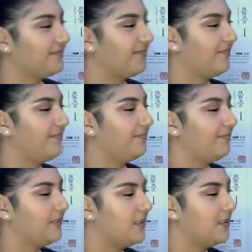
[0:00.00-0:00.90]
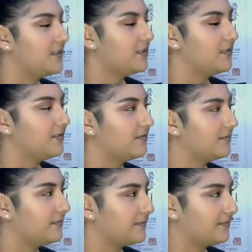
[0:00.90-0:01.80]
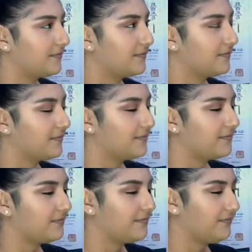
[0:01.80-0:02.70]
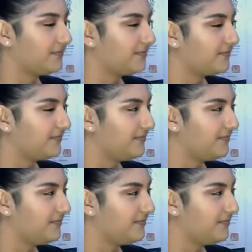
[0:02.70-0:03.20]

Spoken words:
(silent)